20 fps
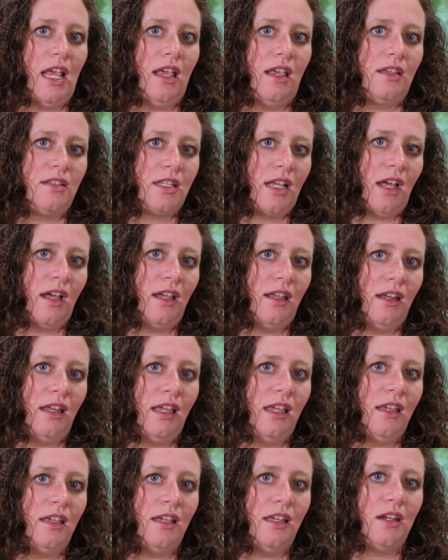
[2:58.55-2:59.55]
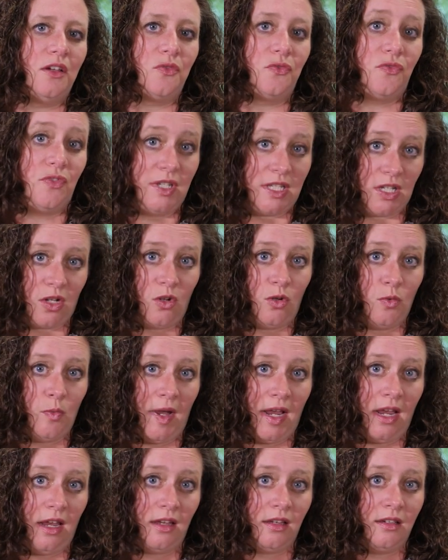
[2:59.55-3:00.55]
anxiety in a physical
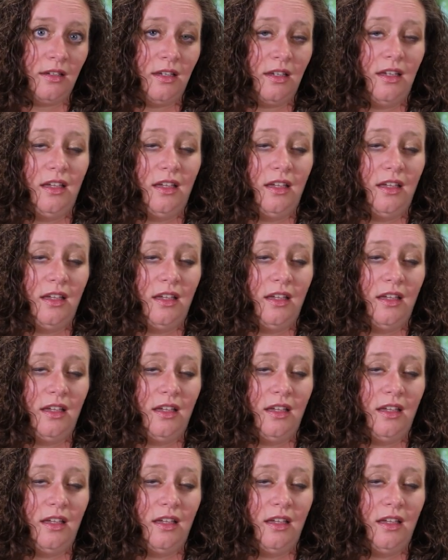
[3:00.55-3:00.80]
way.